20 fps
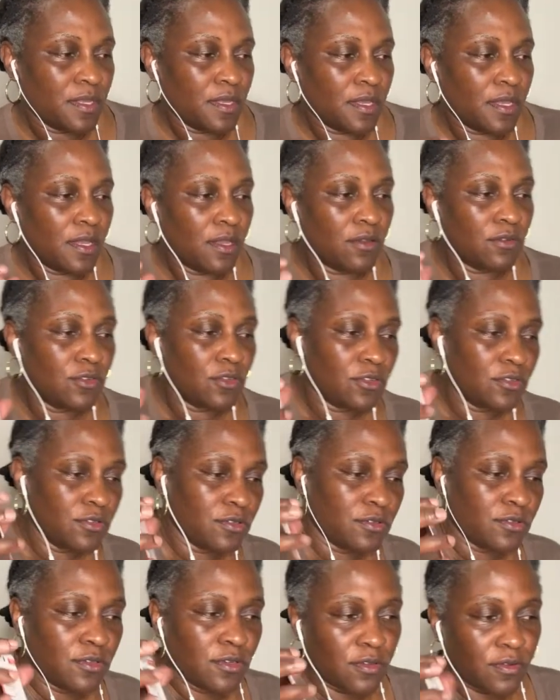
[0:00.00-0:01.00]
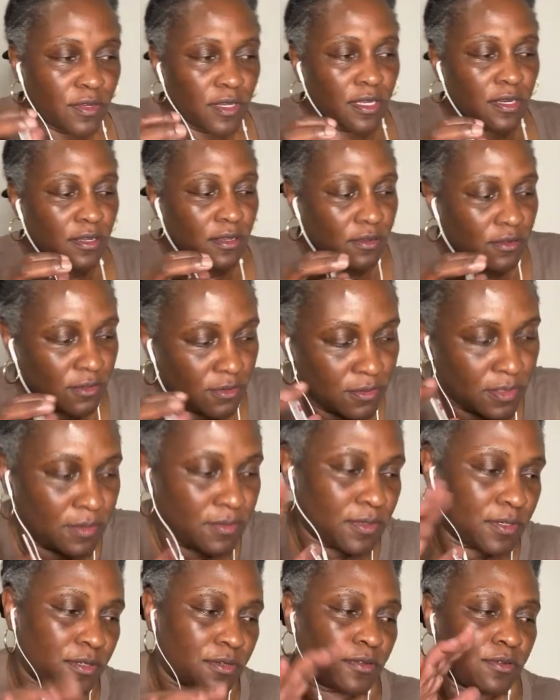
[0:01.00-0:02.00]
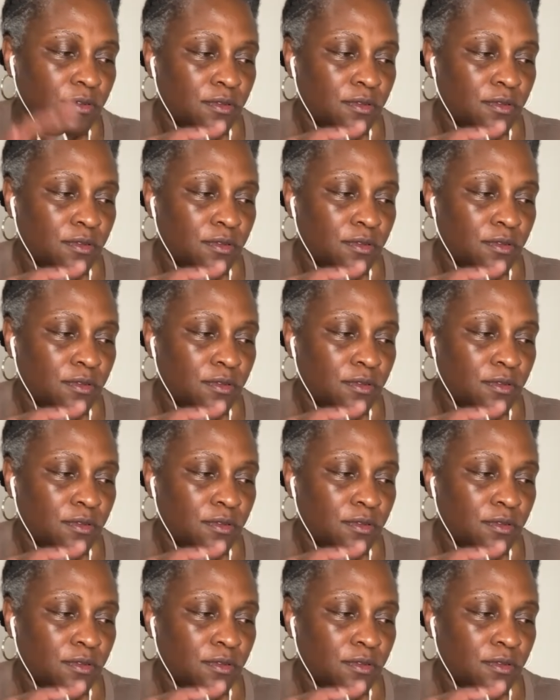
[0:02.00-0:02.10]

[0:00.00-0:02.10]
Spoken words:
I don't know. You know, I don't know what I want to do.